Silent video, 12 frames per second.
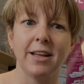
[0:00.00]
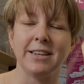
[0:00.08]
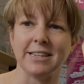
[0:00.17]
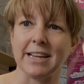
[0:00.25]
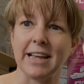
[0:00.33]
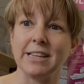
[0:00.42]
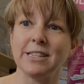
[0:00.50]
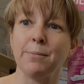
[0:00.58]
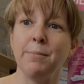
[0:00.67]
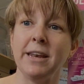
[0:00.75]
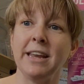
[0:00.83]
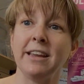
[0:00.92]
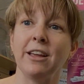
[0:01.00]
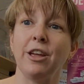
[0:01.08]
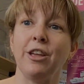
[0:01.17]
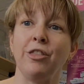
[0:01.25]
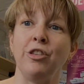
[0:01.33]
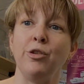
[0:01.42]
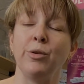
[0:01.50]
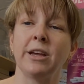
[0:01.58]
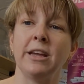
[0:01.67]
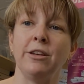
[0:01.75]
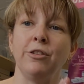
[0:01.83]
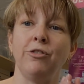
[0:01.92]
designs, meaning you
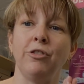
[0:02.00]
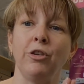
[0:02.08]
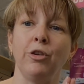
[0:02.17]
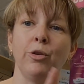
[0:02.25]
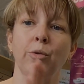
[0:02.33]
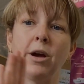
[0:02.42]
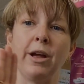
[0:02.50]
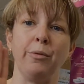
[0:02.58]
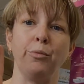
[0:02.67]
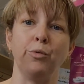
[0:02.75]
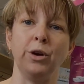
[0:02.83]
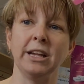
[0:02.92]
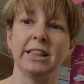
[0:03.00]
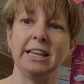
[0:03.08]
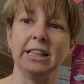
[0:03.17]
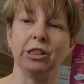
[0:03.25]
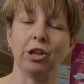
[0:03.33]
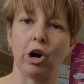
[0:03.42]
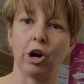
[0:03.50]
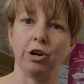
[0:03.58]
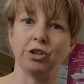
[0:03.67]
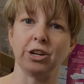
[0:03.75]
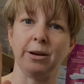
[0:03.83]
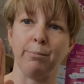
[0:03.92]
can do a really
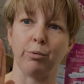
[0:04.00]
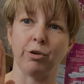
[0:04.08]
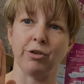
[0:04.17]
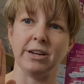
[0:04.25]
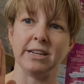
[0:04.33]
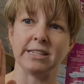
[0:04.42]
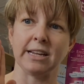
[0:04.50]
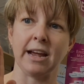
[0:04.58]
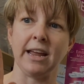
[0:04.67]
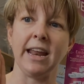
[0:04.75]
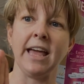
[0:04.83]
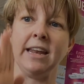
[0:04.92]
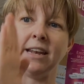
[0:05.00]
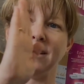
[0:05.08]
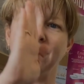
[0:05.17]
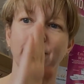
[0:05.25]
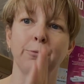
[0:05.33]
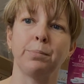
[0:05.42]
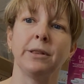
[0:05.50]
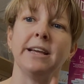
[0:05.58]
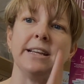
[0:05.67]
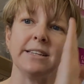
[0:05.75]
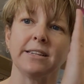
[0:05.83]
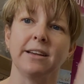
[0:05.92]
large embroidery design and it is
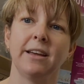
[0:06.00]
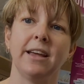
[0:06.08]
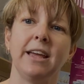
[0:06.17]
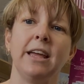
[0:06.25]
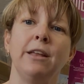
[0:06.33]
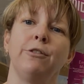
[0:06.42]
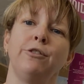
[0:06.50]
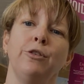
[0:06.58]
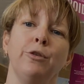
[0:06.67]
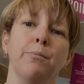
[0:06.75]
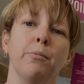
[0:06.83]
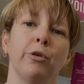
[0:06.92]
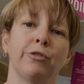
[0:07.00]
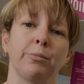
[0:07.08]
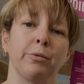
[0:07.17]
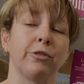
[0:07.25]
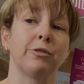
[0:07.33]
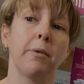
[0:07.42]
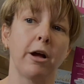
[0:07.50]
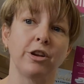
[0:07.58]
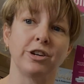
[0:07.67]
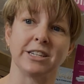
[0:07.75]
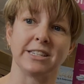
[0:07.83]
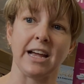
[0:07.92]
split into multiple
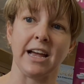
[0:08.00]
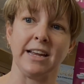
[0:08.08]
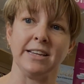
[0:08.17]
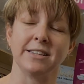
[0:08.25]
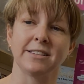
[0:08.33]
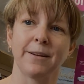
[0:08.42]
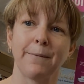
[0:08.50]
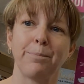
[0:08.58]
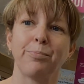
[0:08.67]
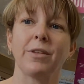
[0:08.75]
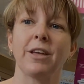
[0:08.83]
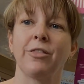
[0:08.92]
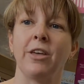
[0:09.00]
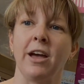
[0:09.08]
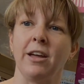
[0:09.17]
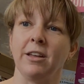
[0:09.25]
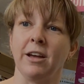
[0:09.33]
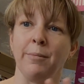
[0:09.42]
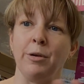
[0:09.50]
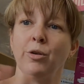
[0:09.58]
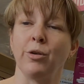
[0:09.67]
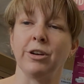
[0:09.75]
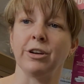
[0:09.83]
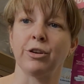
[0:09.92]
smaller designs that um, in
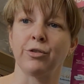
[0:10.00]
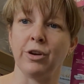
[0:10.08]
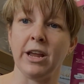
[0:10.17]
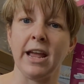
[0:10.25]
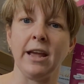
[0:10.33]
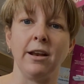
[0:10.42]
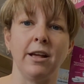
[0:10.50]
order to create,